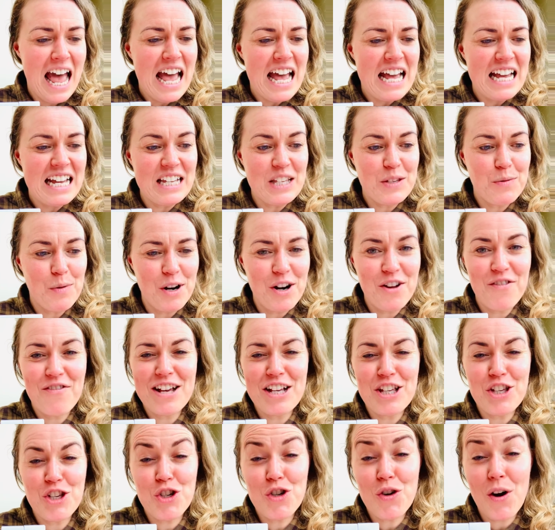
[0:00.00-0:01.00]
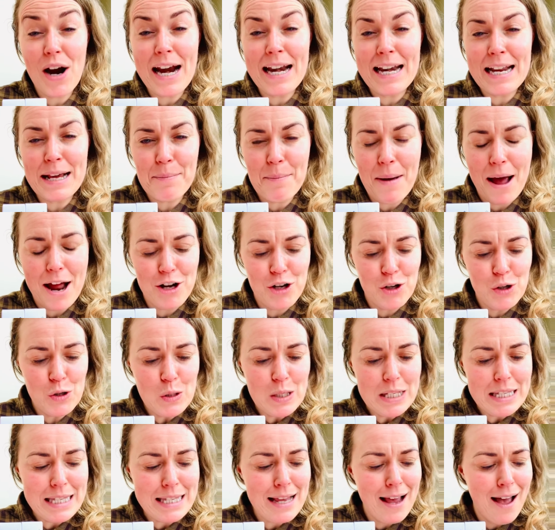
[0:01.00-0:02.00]
as one of his training
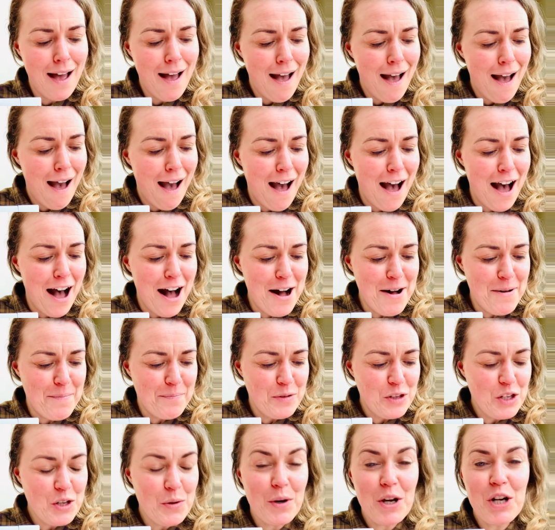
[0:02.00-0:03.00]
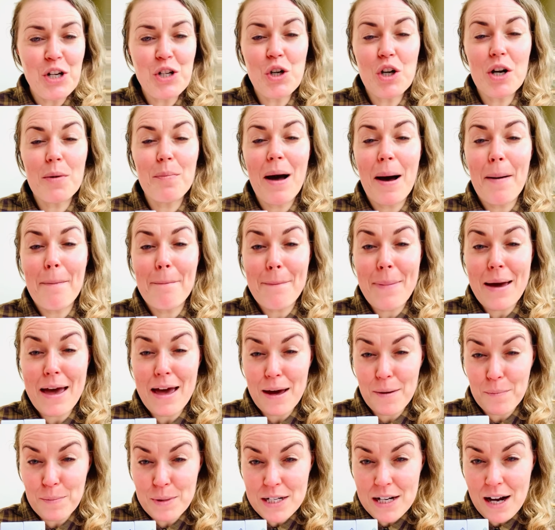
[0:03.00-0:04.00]
manuals. So we're going to talk about
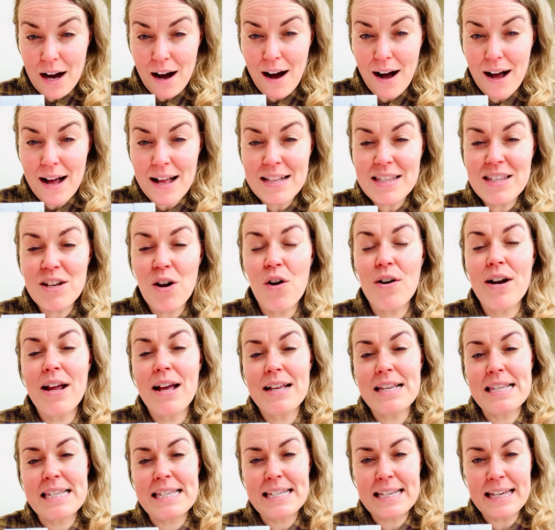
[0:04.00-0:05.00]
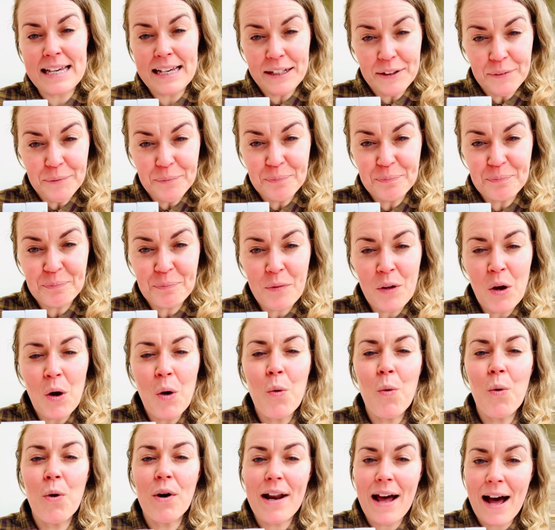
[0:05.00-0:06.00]
peptides on our skin.
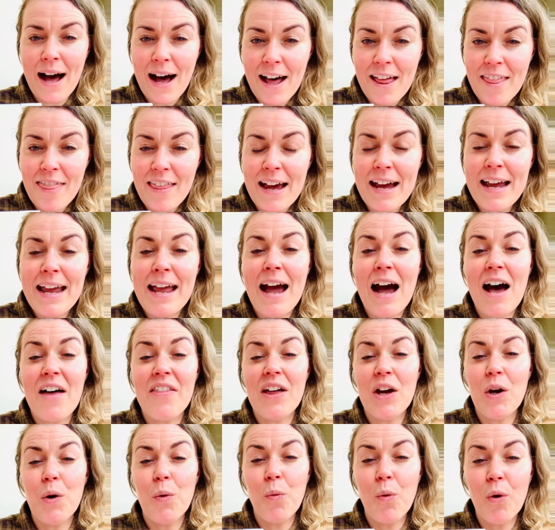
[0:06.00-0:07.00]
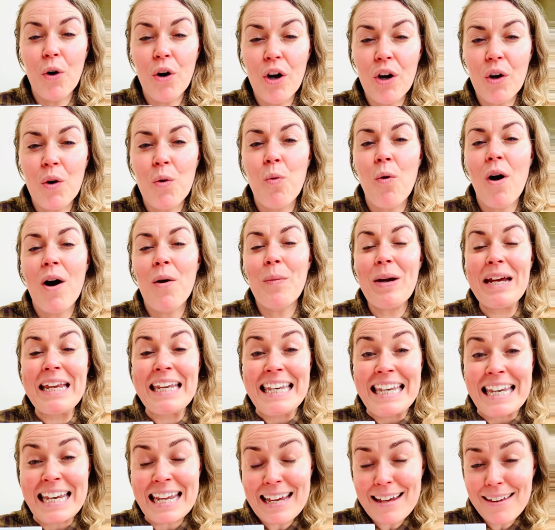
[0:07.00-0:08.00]
What are they, how they work, why we
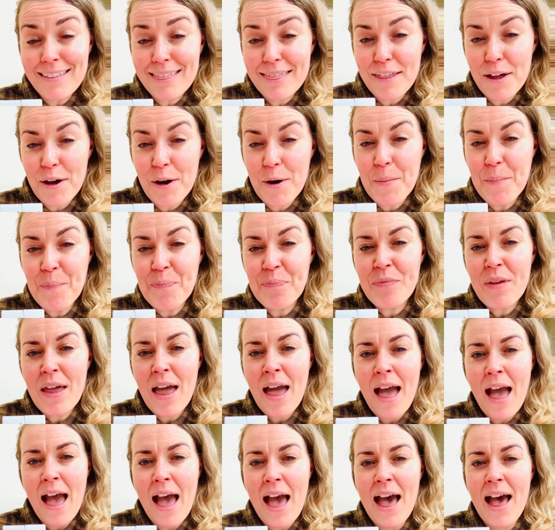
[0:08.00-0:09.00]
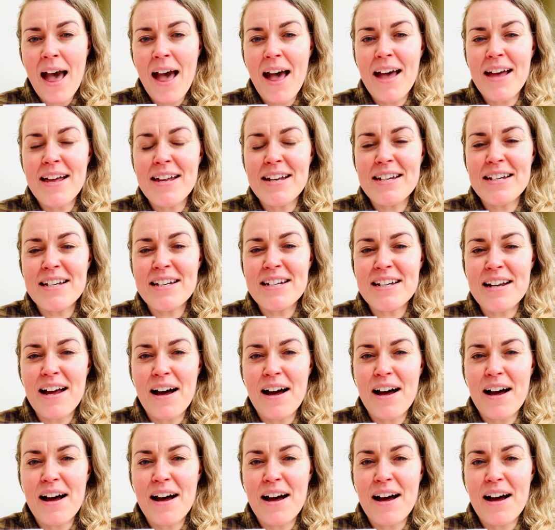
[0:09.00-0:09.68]
need them, and